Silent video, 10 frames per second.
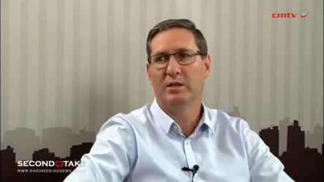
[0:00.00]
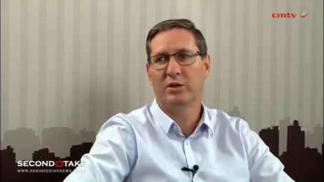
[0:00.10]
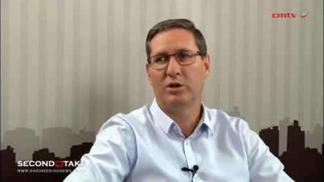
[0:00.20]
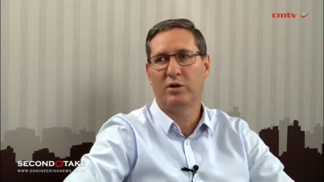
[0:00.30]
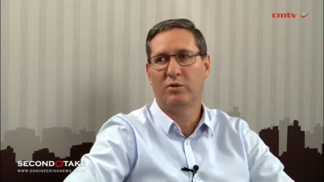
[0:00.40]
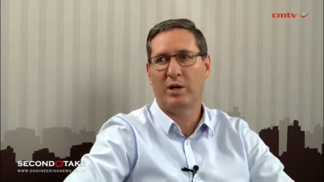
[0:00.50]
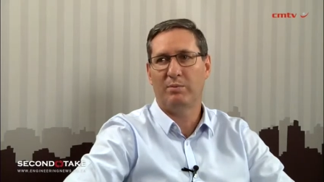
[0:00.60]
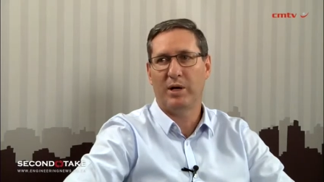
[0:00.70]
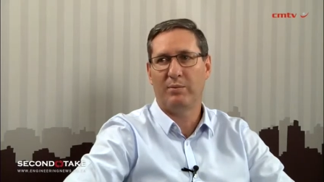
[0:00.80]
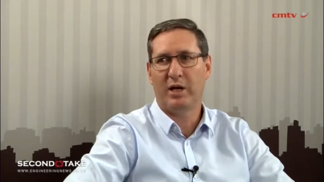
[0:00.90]
So you can
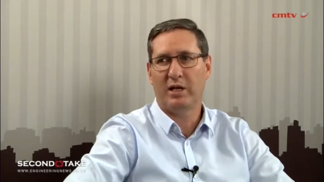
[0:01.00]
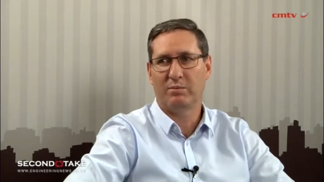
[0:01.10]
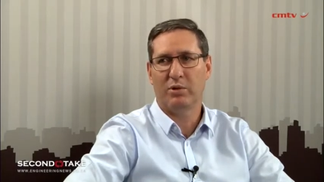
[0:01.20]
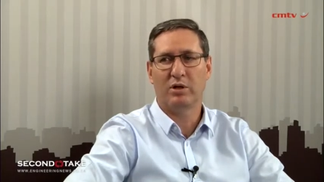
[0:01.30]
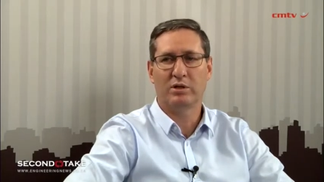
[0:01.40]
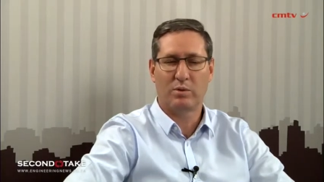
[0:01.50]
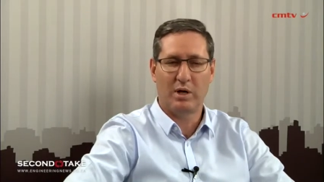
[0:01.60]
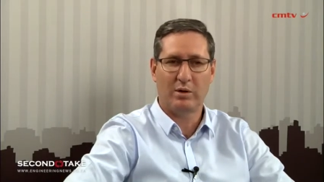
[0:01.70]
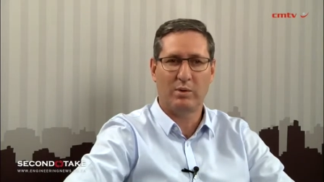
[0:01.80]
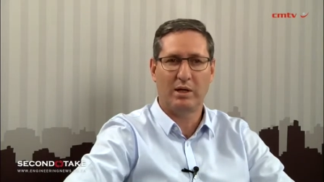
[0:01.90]
ramp up gas plants
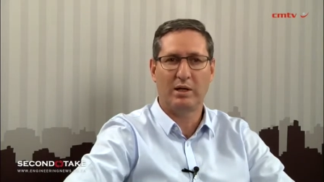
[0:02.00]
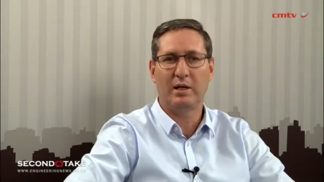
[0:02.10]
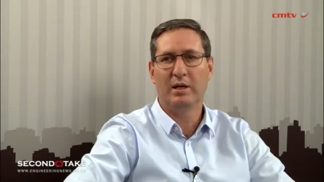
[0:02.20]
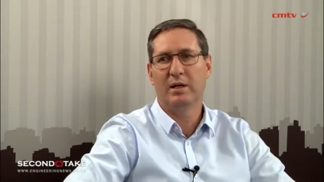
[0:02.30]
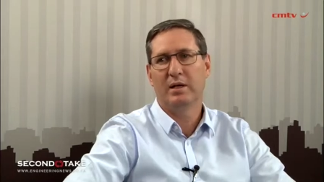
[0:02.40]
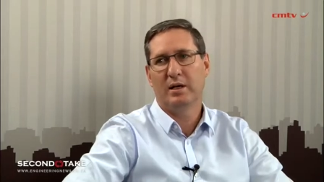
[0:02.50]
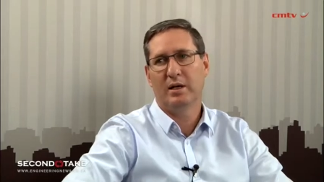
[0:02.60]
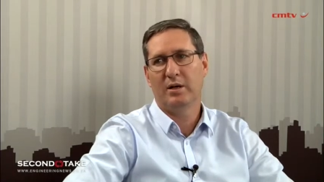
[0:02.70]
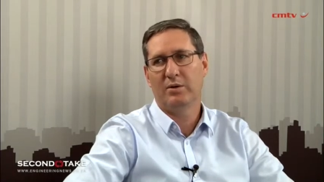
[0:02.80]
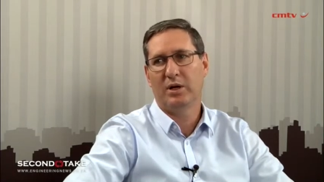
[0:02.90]
quite quickly
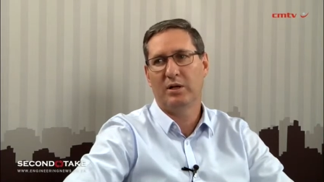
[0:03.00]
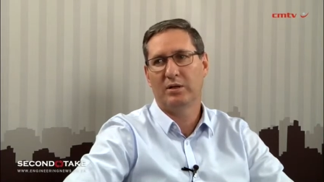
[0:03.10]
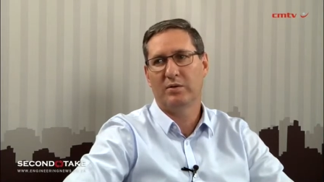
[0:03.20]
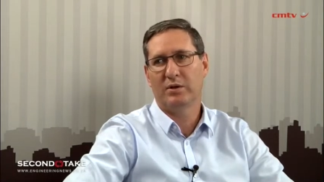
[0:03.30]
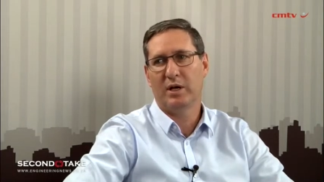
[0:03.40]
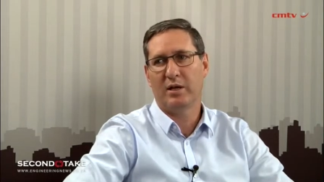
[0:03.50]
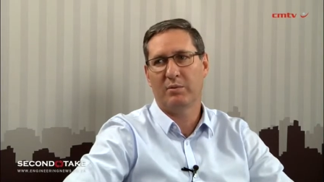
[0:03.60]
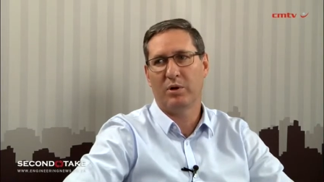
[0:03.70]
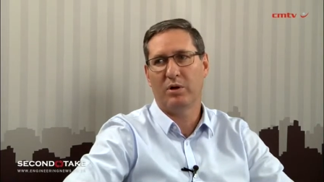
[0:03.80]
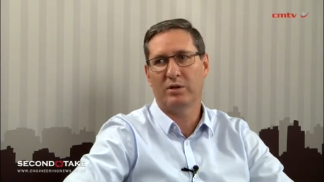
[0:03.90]
uh, relative to other
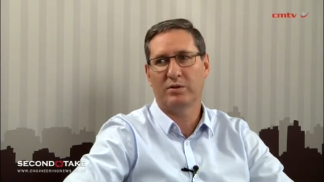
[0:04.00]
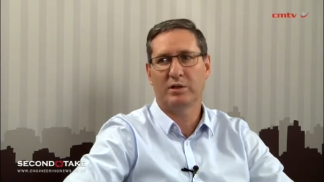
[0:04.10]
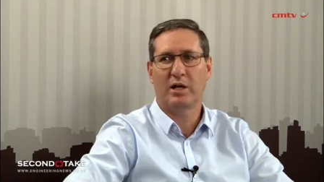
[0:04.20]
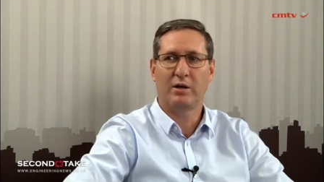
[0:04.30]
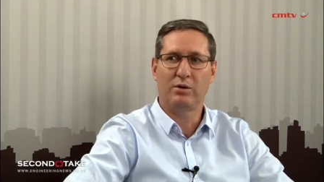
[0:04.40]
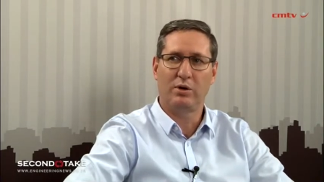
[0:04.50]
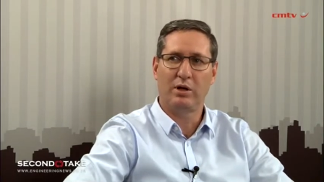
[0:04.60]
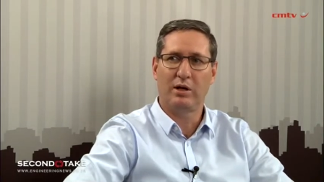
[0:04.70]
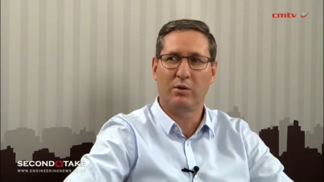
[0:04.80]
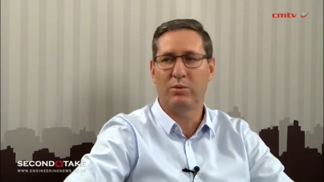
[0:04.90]
plants like
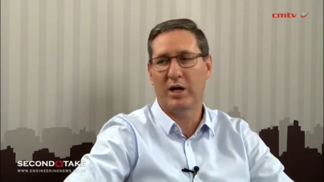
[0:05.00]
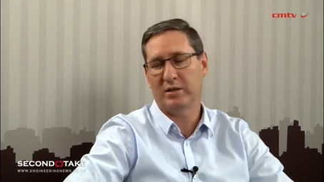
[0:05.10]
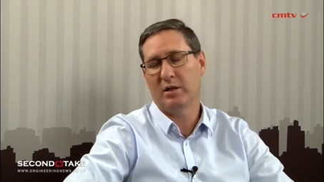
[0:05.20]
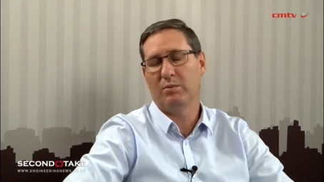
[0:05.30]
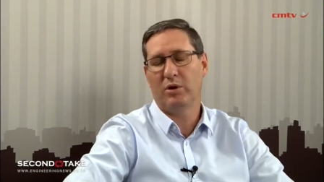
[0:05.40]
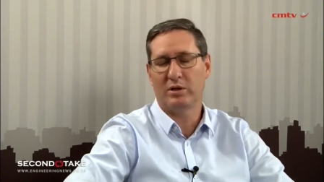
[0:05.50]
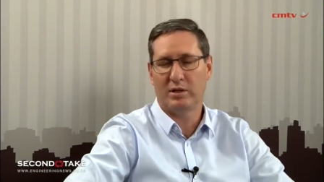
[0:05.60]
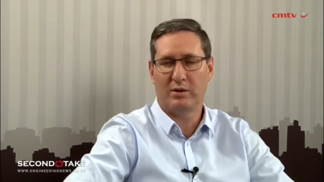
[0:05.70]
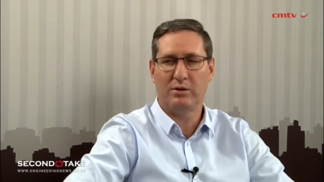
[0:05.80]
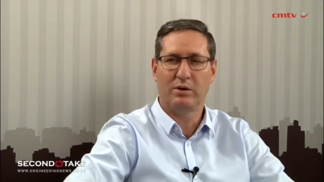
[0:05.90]
nuclear or baseload
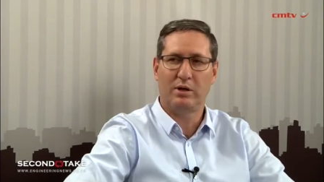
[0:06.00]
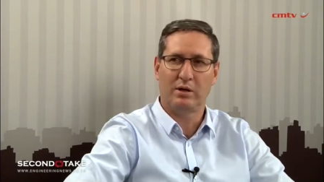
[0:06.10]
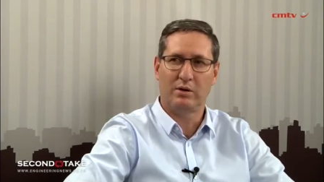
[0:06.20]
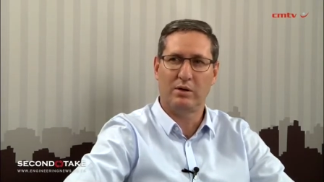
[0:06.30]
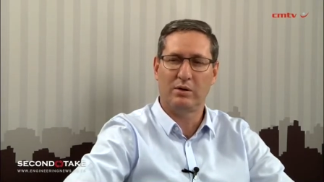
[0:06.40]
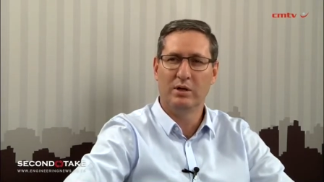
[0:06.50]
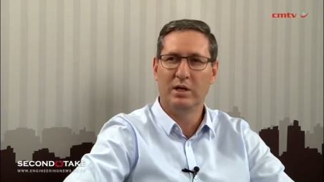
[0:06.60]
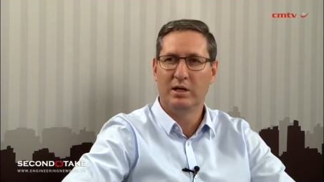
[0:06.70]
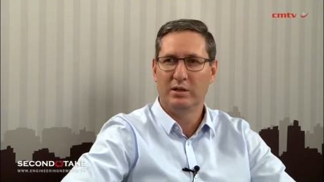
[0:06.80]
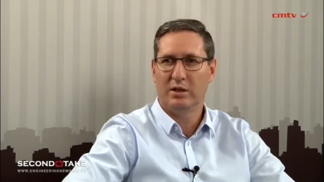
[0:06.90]
plants like nuclear and coal.
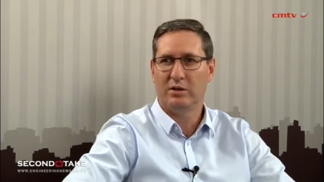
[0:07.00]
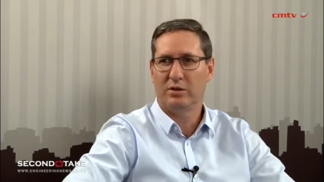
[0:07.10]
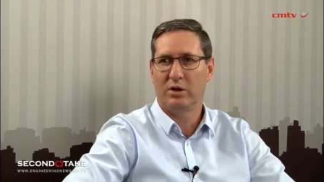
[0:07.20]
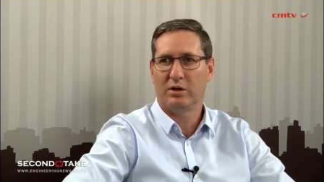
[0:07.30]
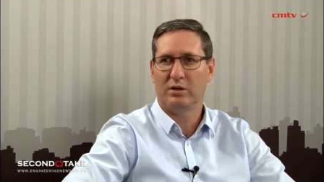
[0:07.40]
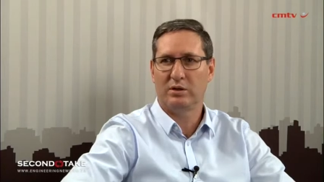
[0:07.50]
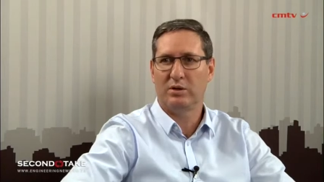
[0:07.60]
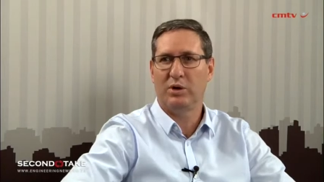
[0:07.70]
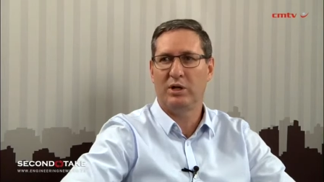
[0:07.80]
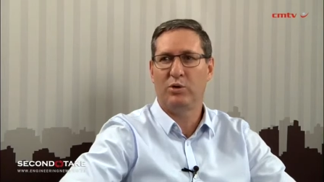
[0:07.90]
So it's got,
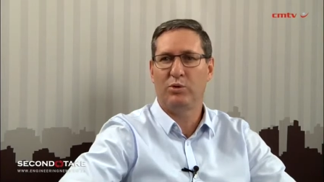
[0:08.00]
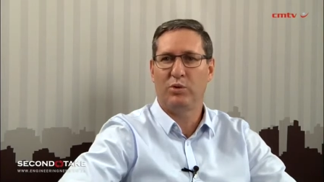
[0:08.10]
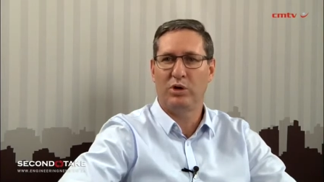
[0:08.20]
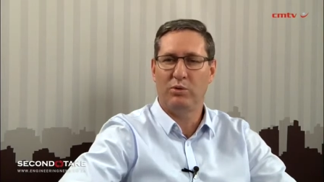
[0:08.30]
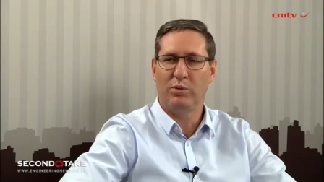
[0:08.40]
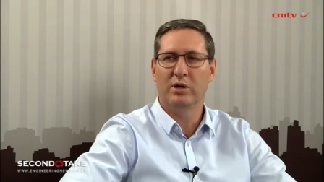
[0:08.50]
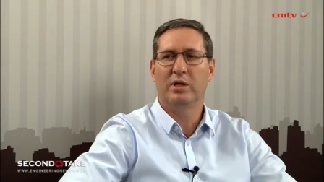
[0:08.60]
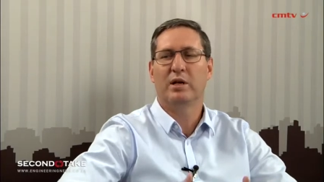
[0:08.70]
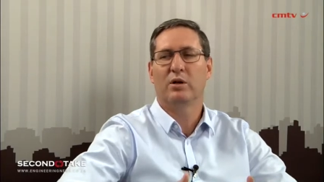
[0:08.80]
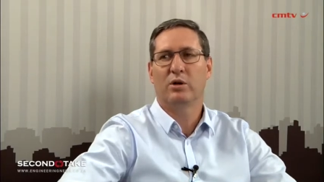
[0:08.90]
when, you, when you're
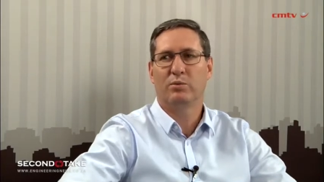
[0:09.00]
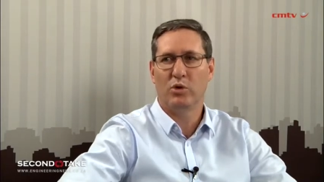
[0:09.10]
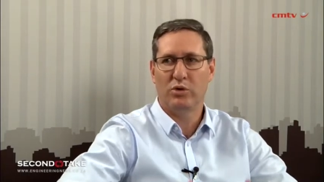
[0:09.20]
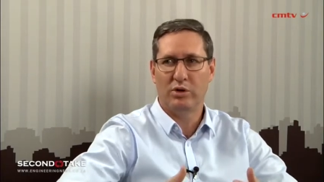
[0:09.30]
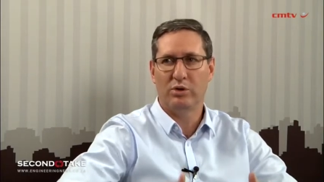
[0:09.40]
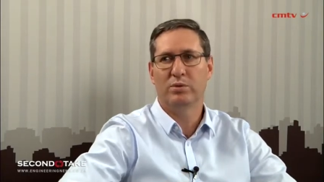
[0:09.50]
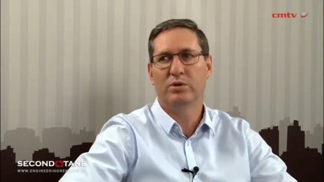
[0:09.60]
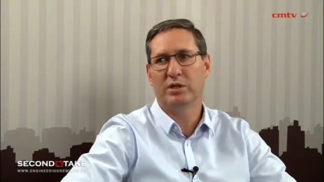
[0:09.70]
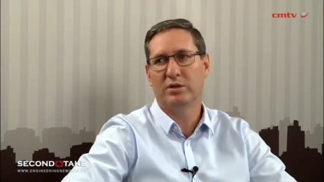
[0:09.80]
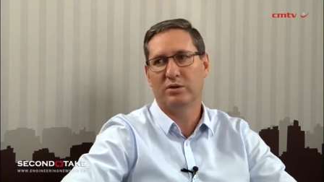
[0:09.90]
building a lot more
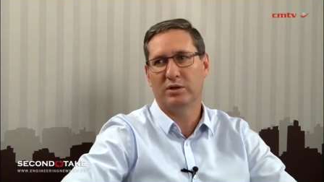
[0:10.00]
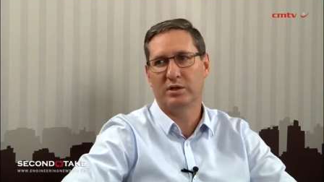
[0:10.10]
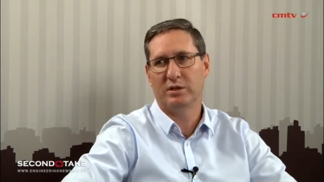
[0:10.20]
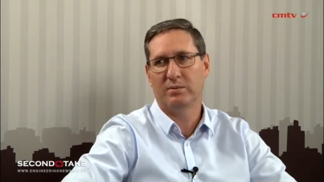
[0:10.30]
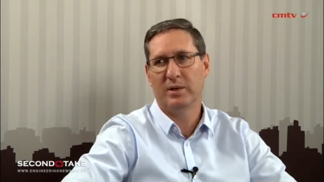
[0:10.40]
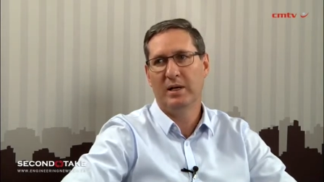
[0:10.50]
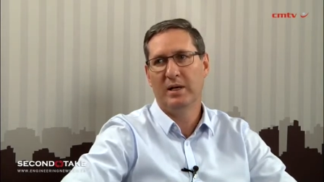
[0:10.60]
renewables into your system,